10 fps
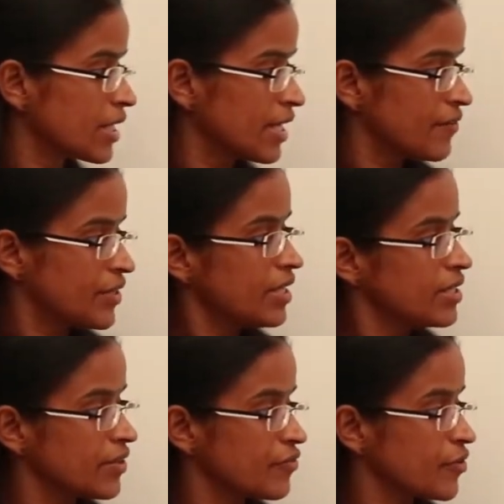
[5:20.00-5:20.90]
give the
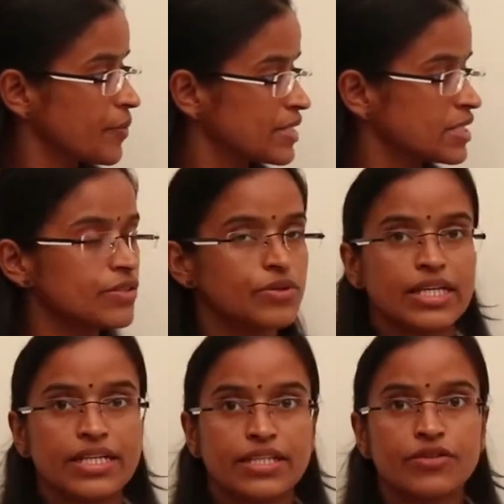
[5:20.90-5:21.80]
information
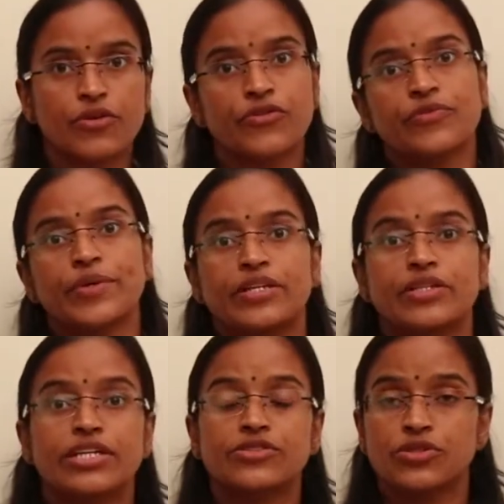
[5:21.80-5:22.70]
only in the truthful manner.
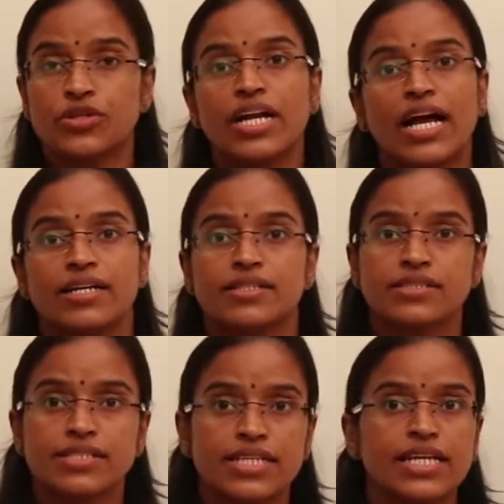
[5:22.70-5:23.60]
They should not
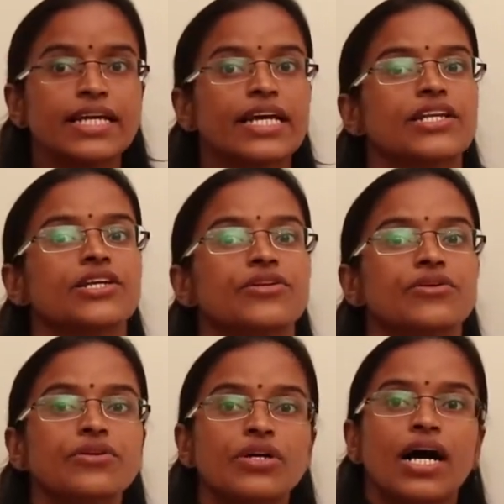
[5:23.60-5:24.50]
unnecessarily get
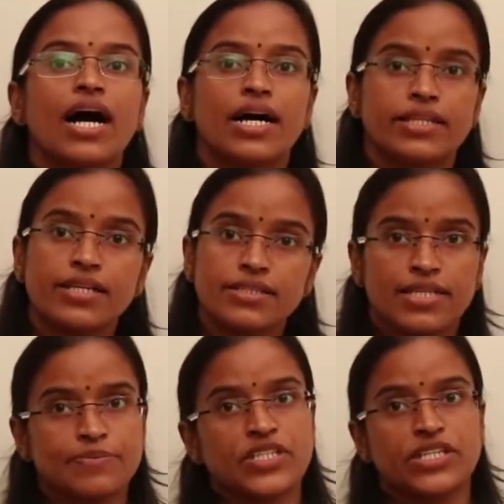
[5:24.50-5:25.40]
into other
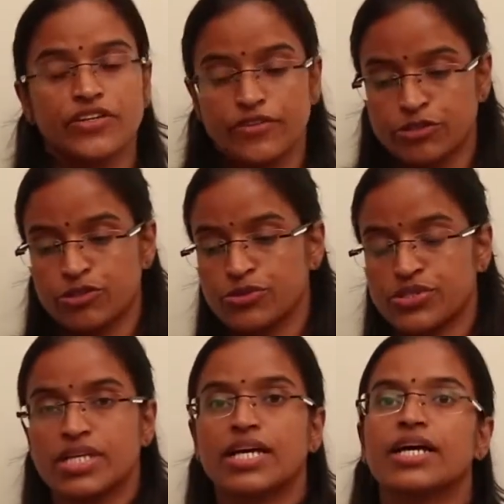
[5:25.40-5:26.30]
subjective
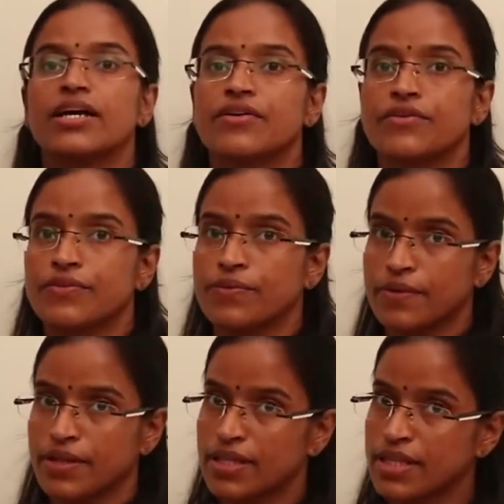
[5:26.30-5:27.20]
issues
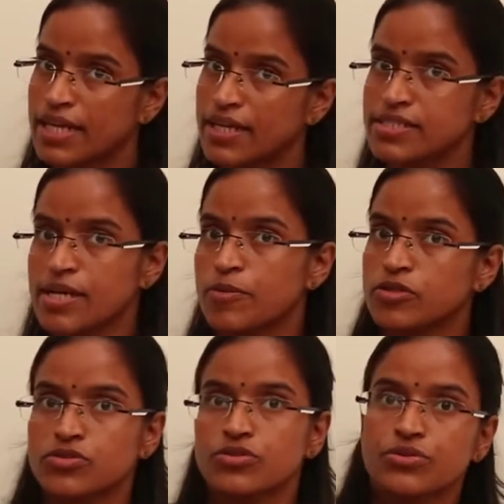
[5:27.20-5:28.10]
that are
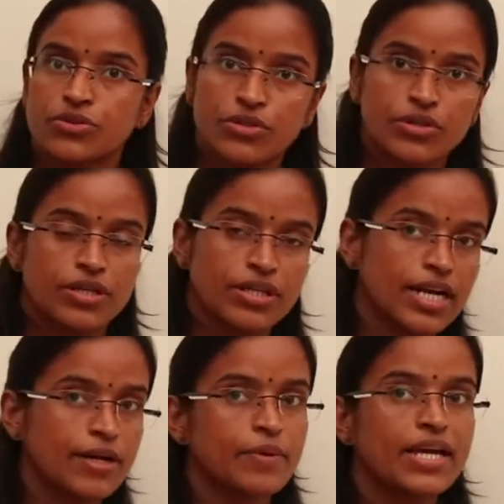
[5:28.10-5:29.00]
supposed to
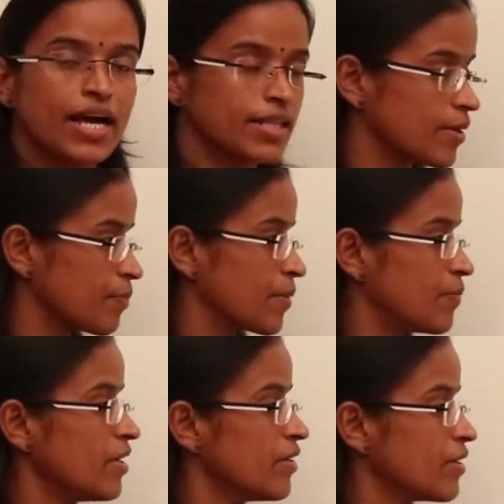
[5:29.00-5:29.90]
done by other
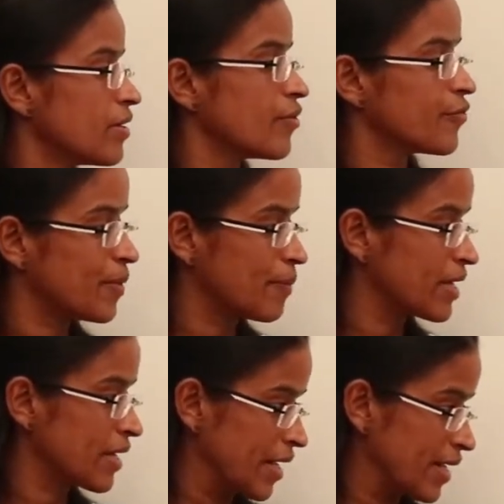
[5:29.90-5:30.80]
people of
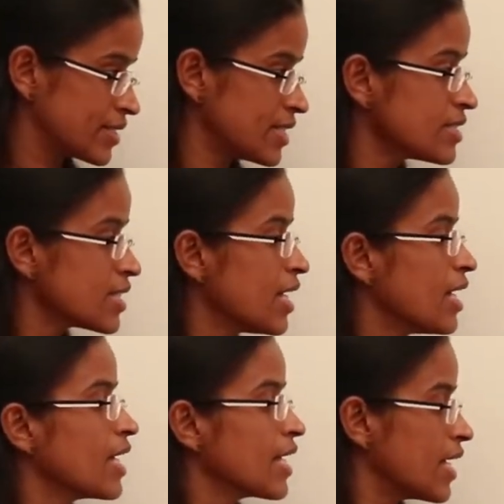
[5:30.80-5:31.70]
public relations.
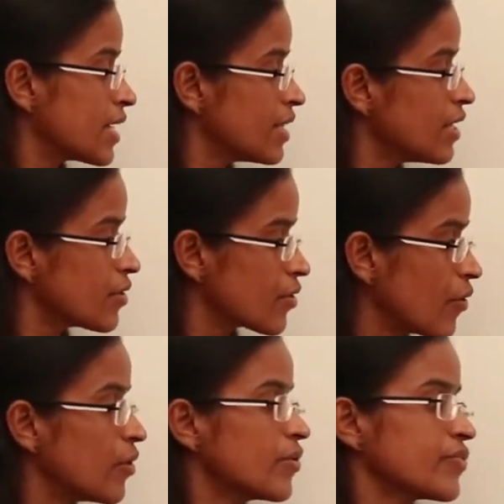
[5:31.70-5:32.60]
Here the
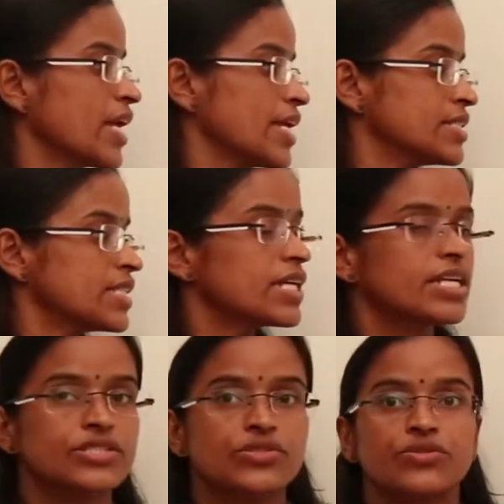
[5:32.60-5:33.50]
role of the
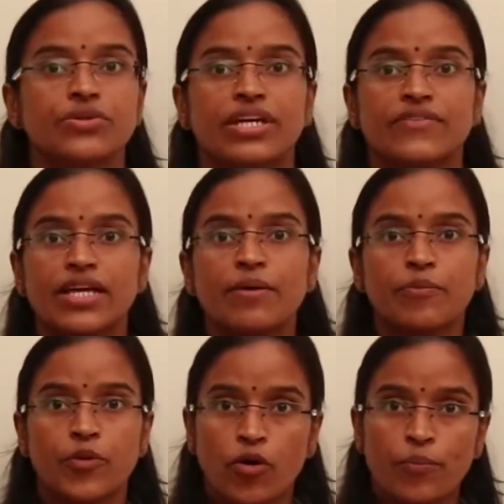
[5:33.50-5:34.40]
engineer is to give the
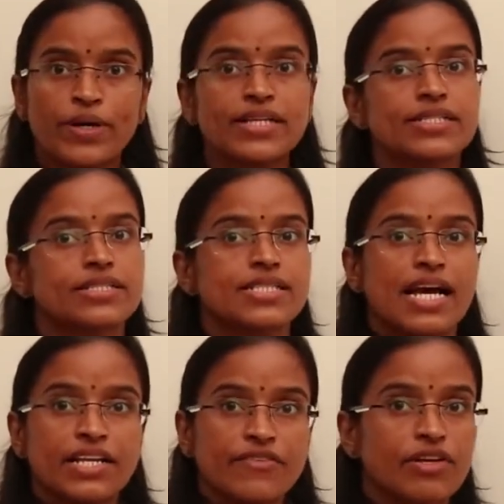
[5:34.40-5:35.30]
proper
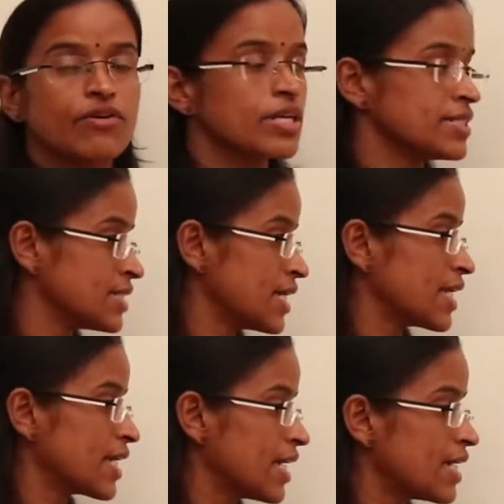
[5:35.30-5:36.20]
scientific or
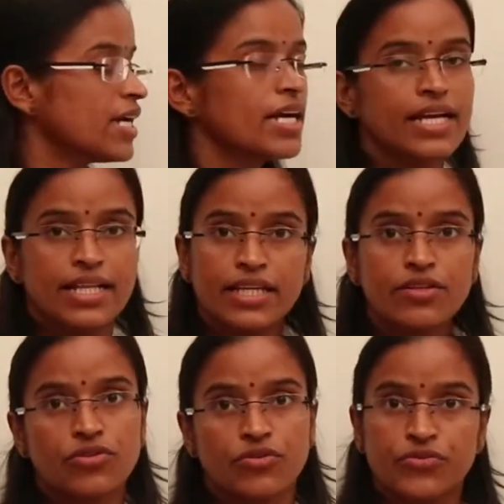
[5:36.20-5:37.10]
engineering data in
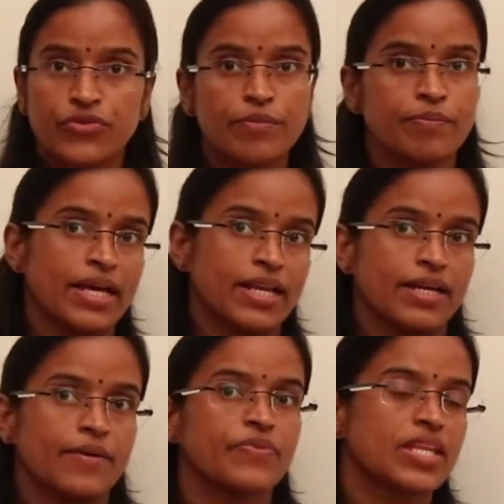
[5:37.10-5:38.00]
the truthful
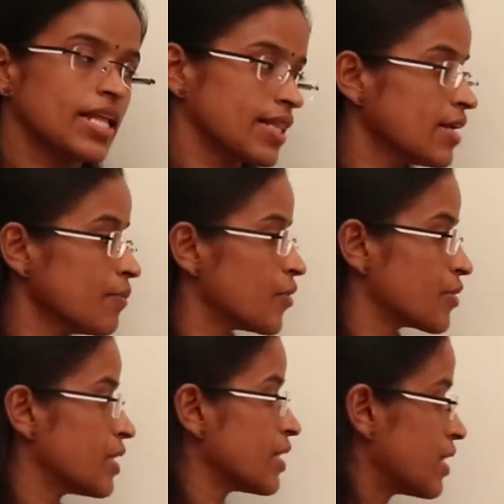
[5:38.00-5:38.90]
manner, nothing
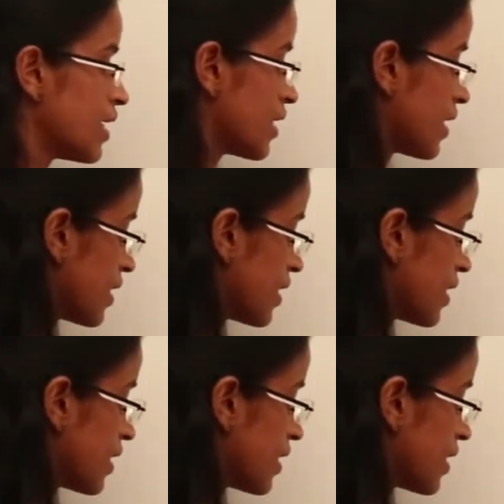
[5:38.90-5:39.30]
more than